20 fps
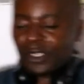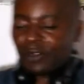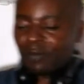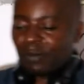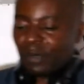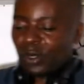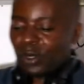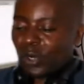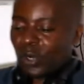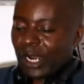are
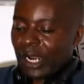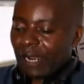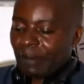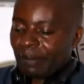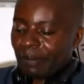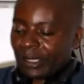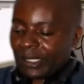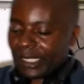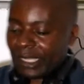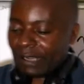you able to give me
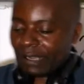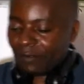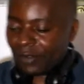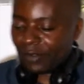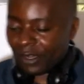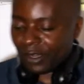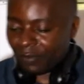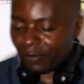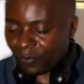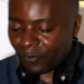your number
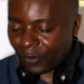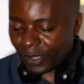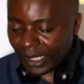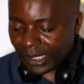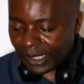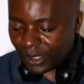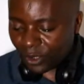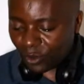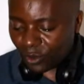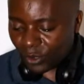there very
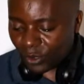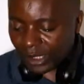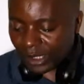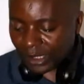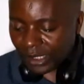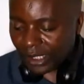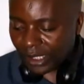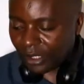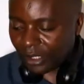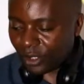fast?
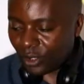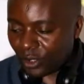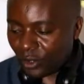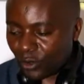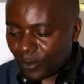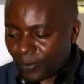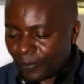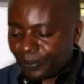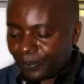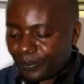Susan, thank
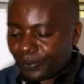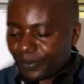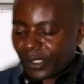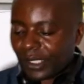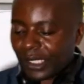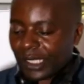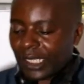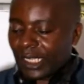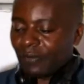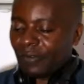you.
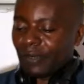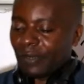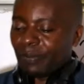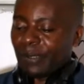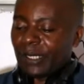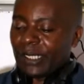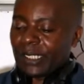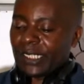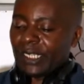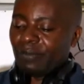Kelvin,
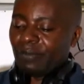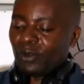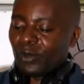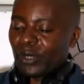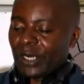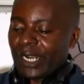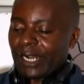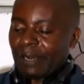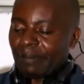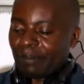please give me
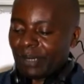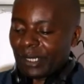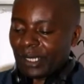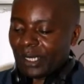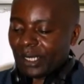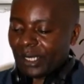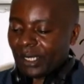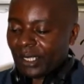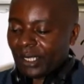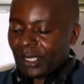your
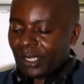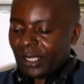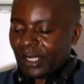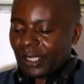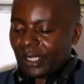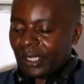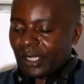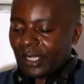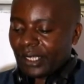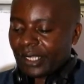number.
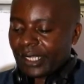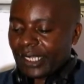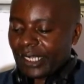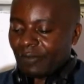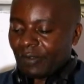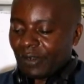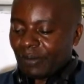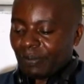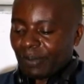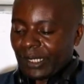
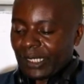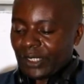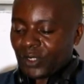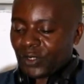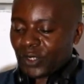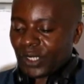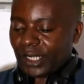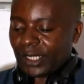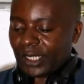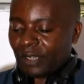Kelvin,
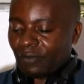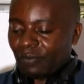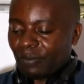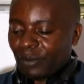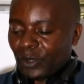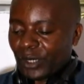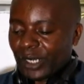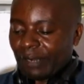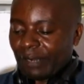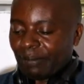please give me
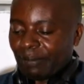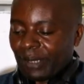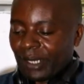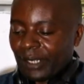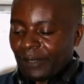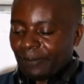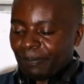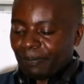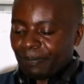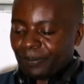your
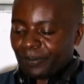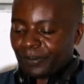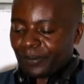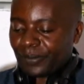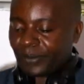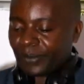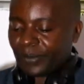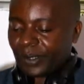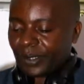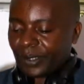number.
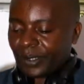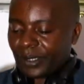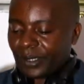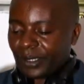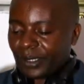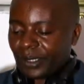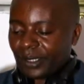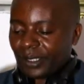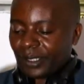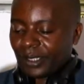
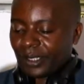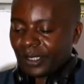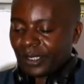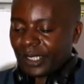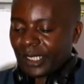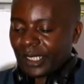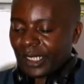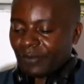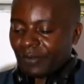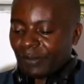
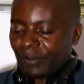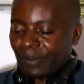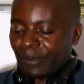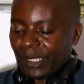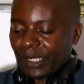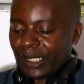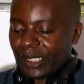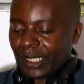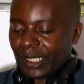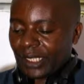Kelvin,
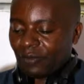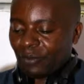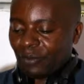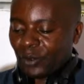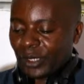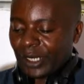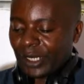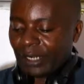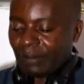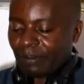please give me
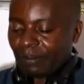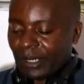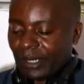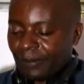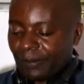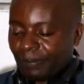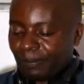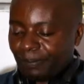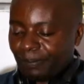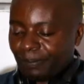your
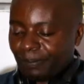number.